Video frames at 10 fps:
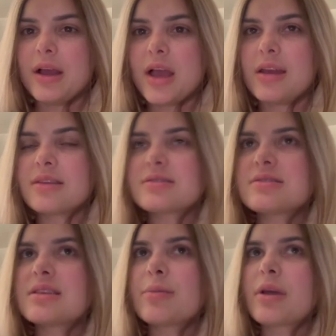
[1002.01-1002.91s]
it doesn't
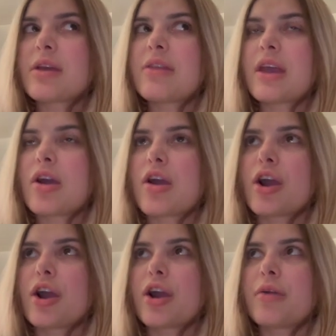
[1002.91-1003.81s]
seem like they
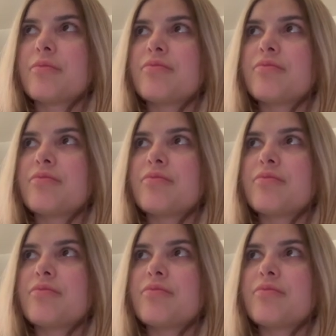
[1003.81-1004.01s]
are